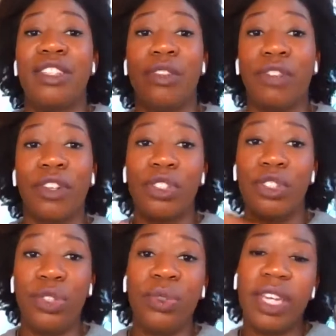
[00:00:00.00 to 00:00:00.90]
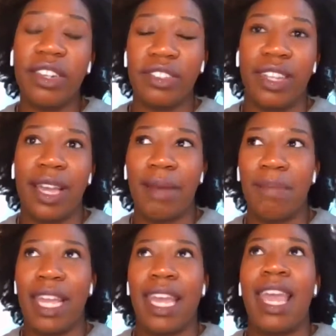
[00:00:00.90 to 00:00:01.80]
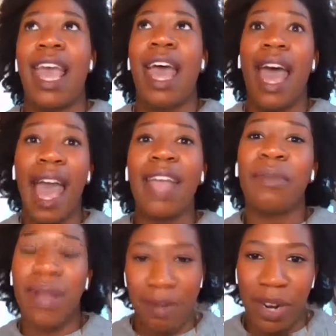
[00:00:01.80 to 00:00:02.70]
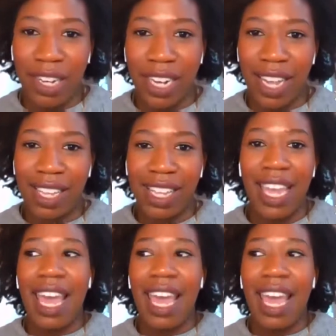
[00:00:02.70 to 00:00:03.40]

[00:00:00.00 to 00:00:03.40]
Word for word: So the first two years of the company, I ran marketing